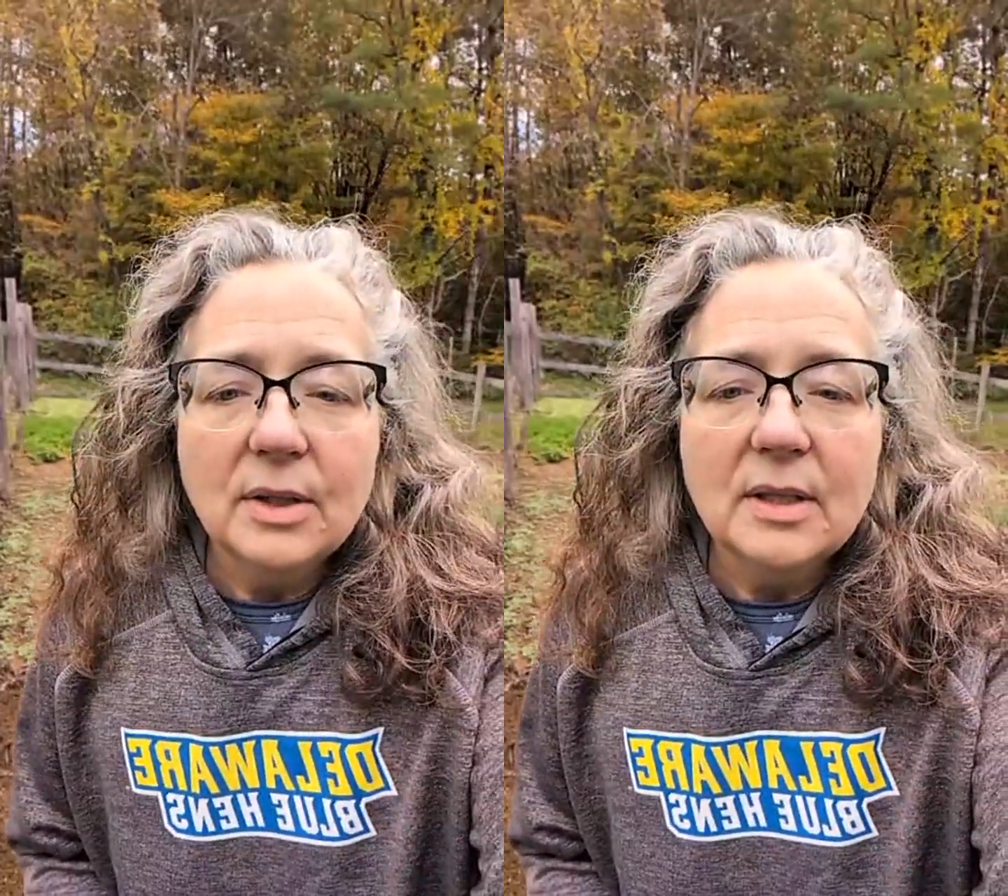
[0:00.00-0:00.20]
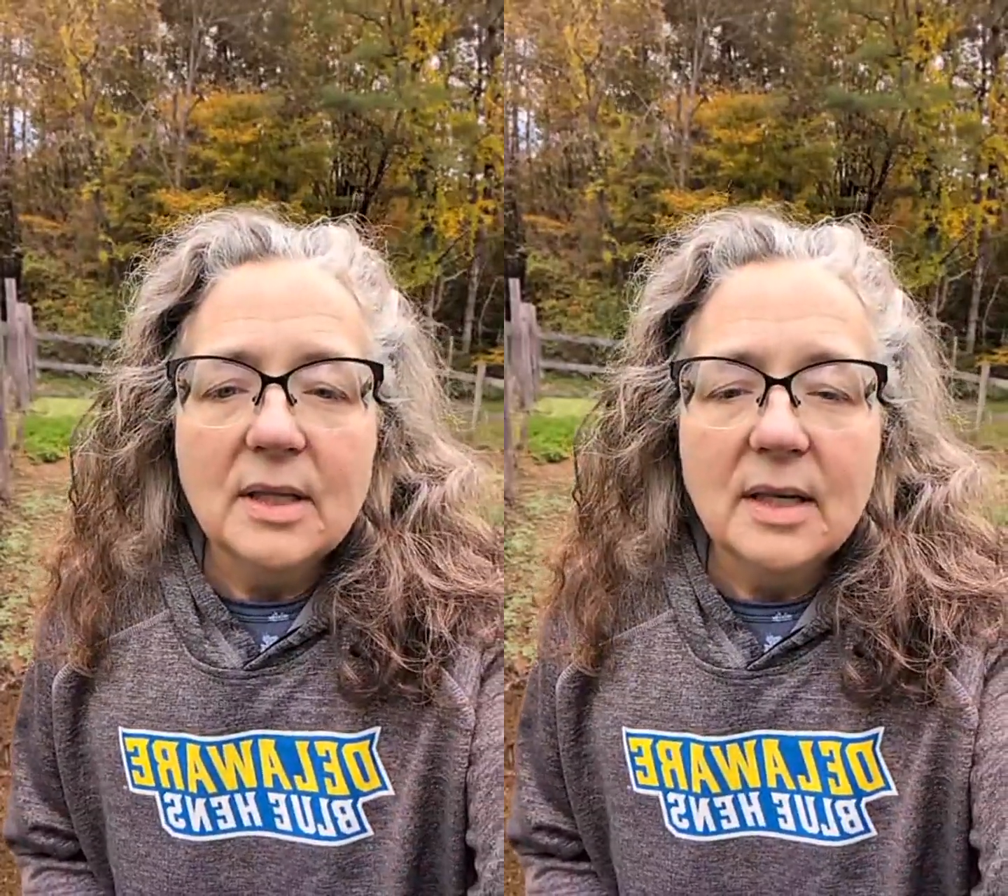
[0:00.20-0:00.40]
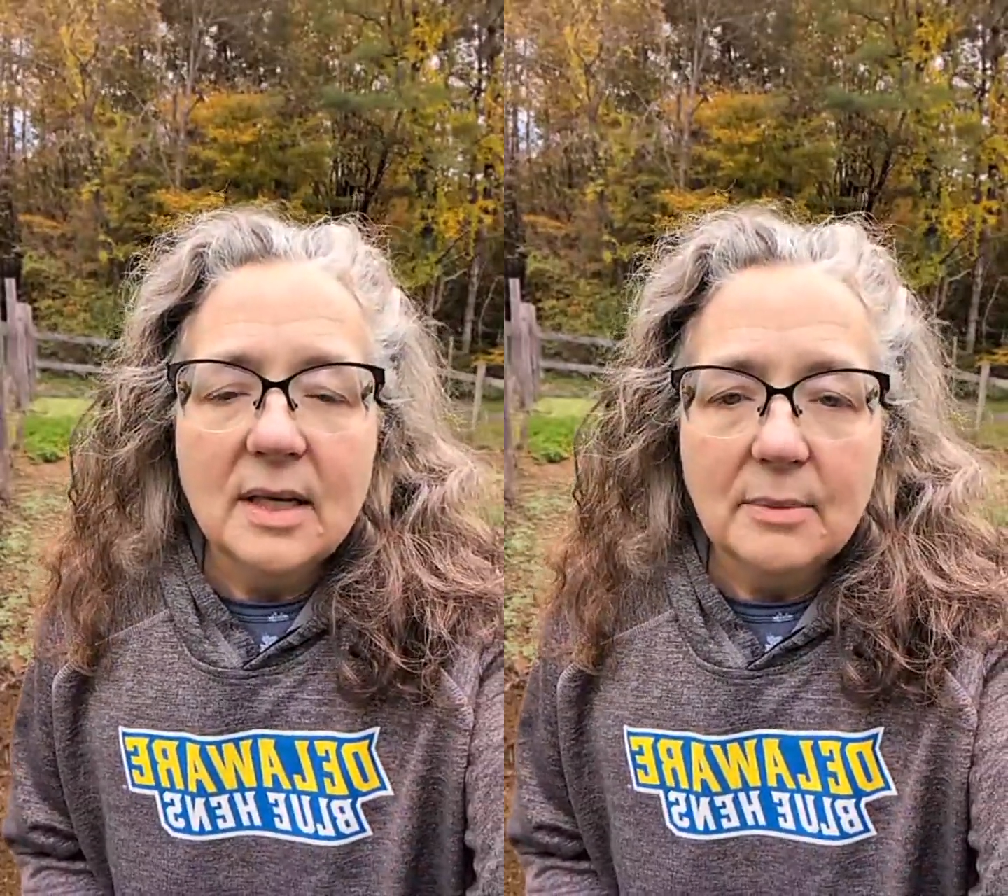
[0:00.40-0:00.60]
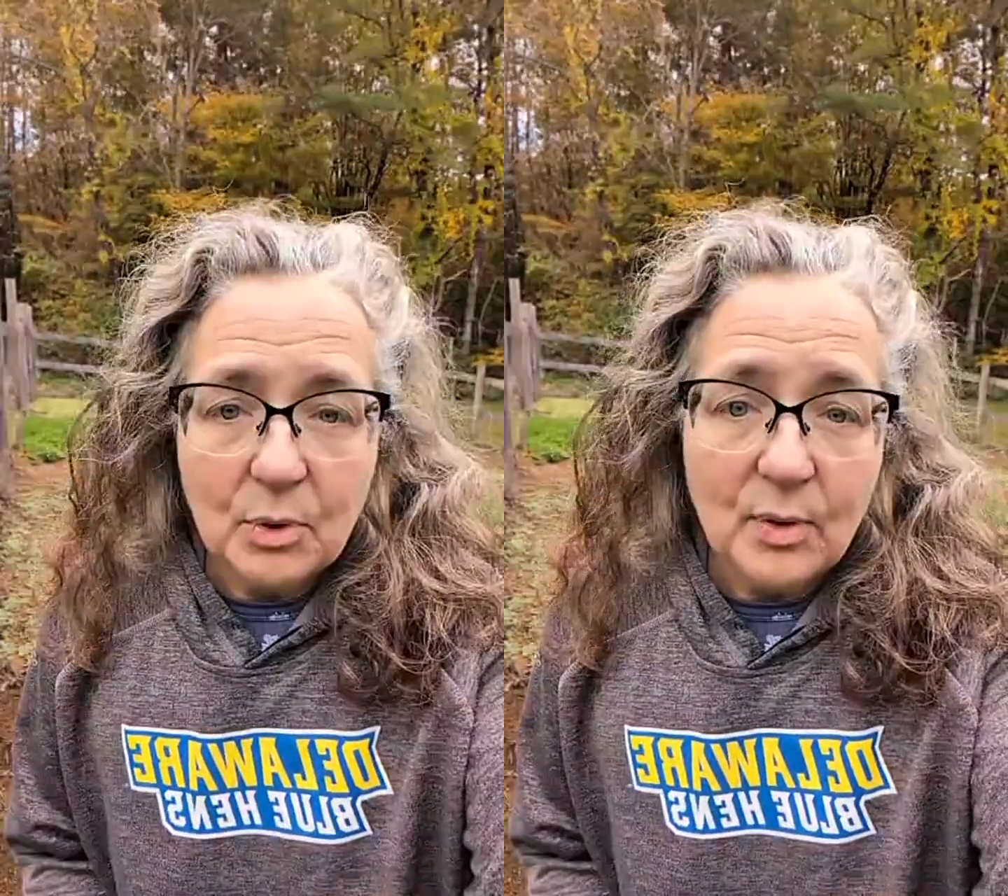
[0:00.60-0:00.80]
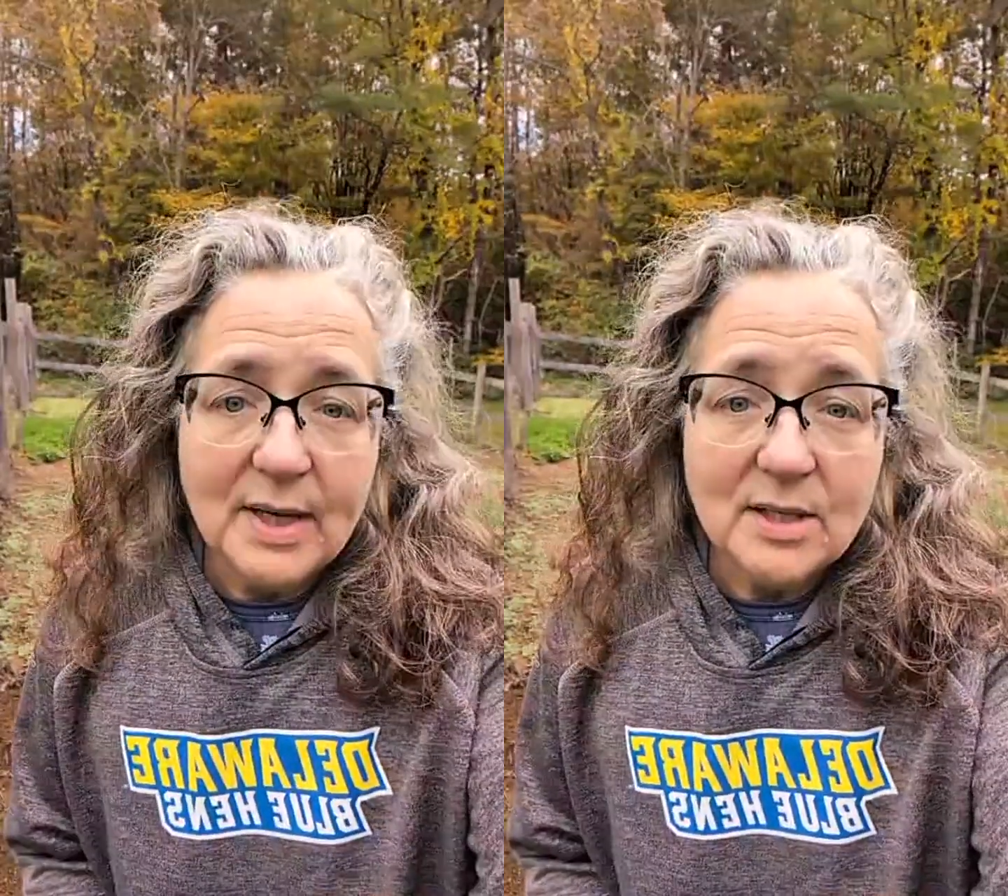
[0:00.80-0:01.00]
Good
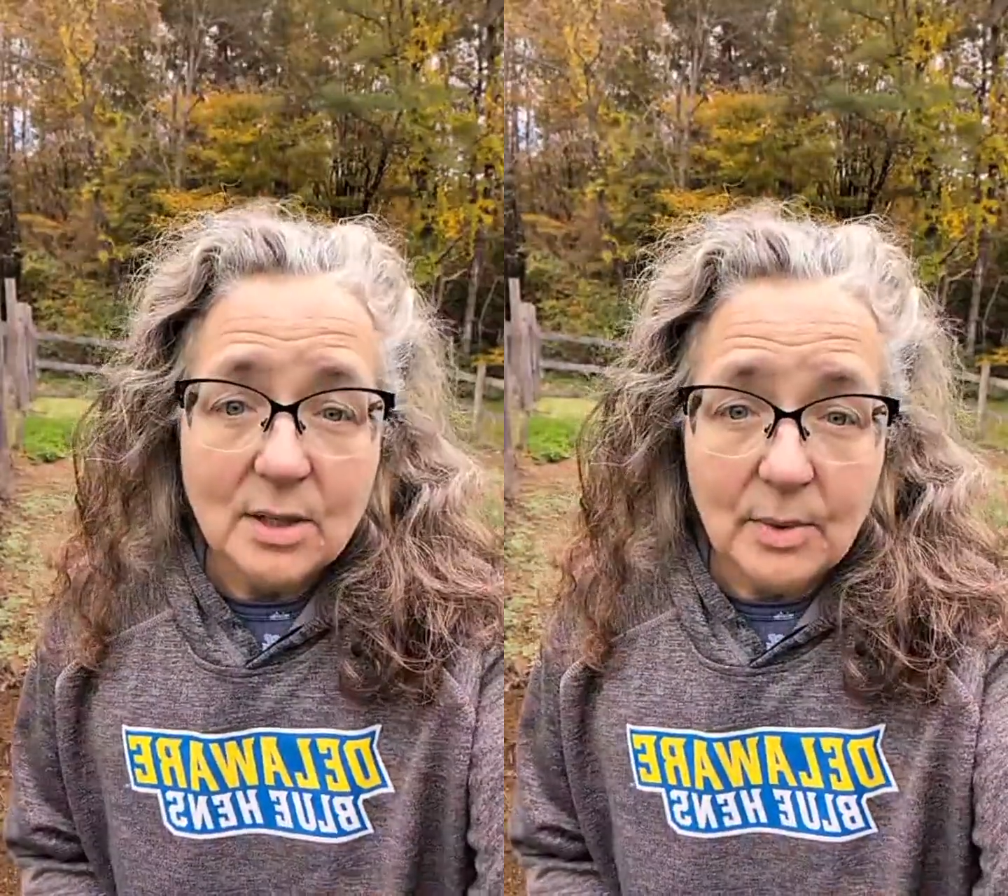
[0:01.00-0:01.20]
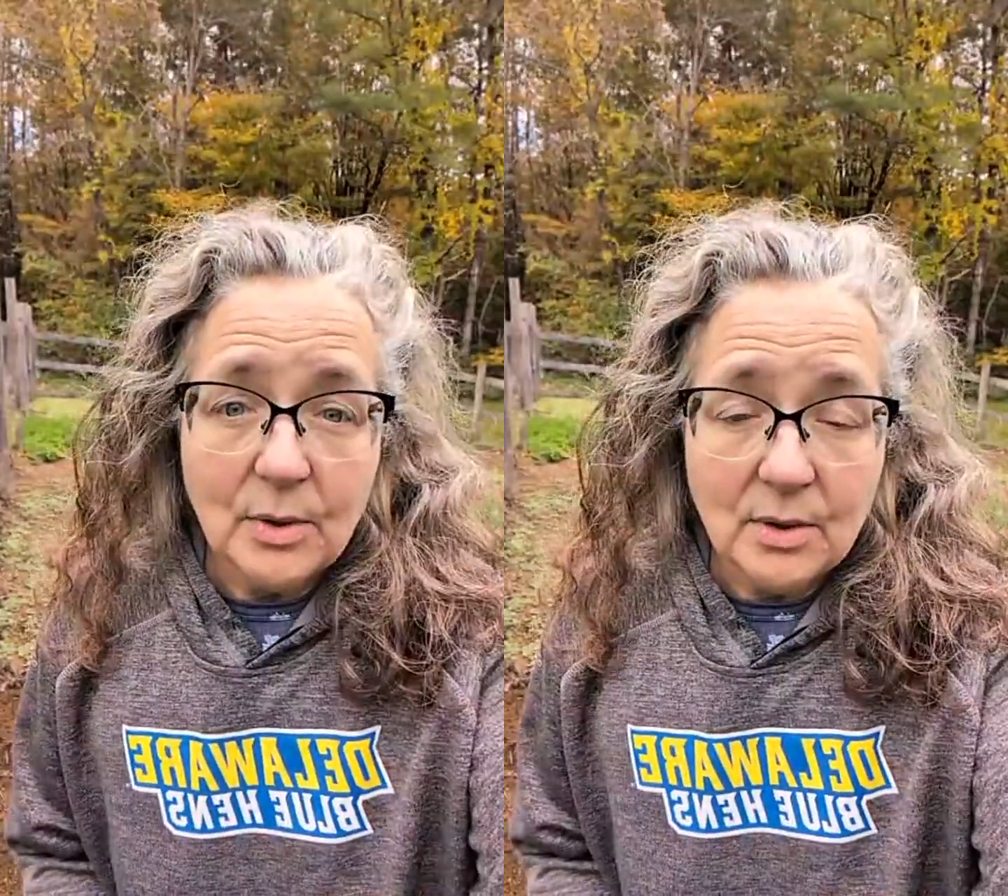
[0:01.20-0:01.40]
point